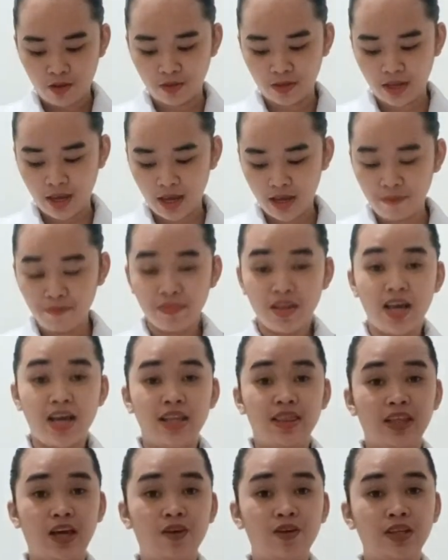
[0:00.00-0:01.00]
Okay,
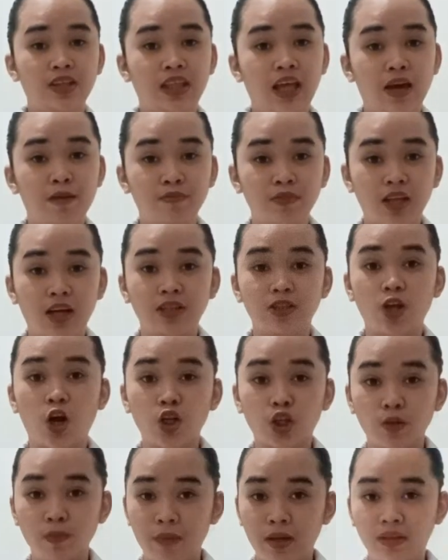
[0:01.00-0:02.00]
now that I'm done
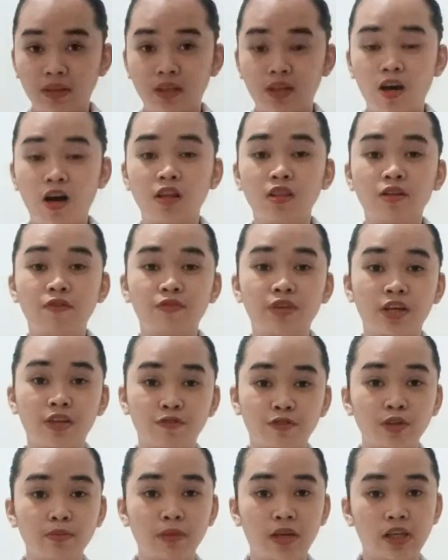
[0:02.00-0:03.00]
documenting all of the
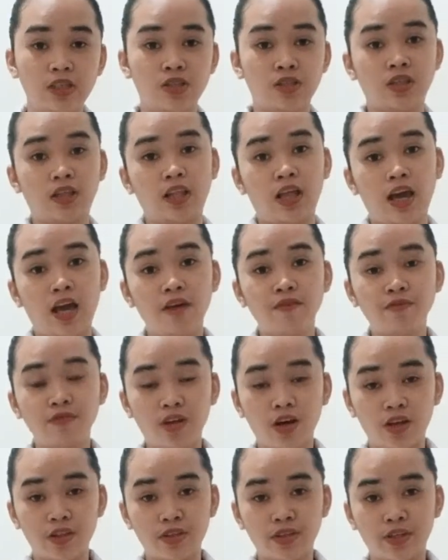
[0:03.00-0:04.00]
information that I have
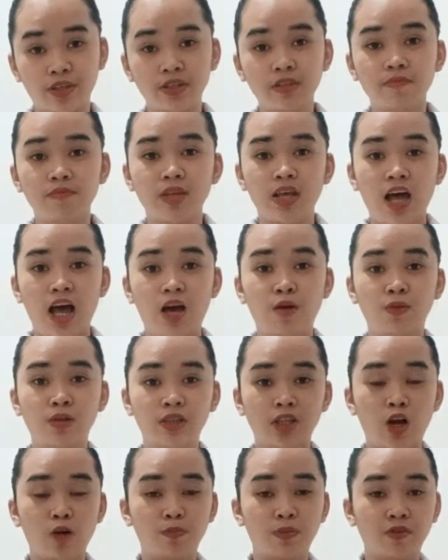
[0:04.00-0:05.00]
gathered, I
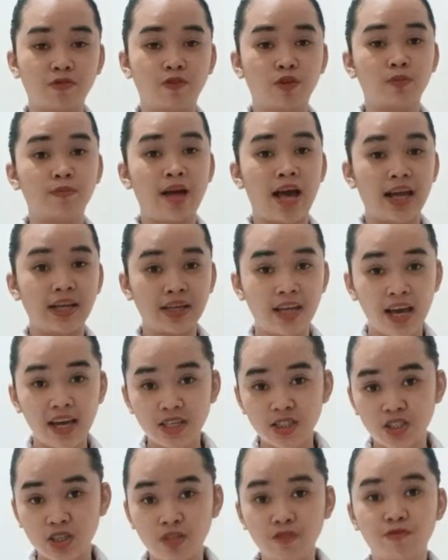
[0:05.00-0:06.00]
will now perform hand
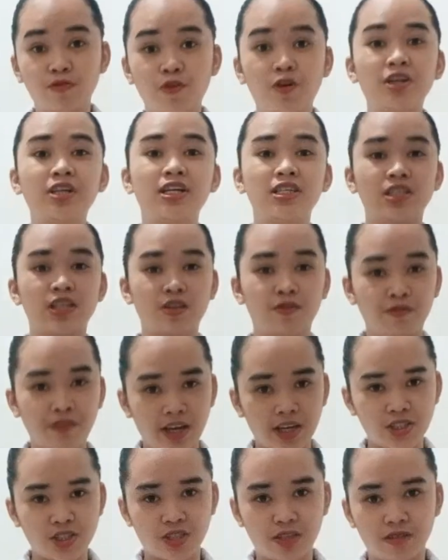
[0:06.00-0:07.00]
hygiene for
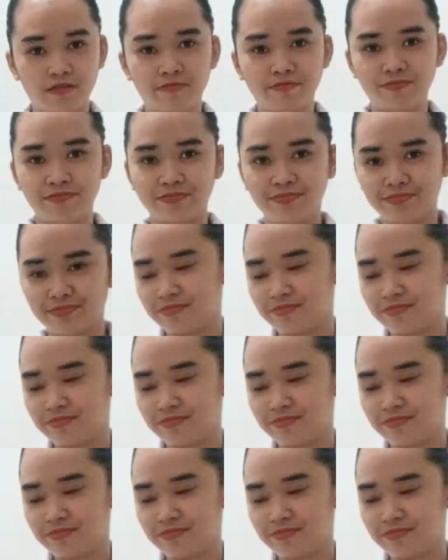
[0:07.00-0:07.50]
disinfection.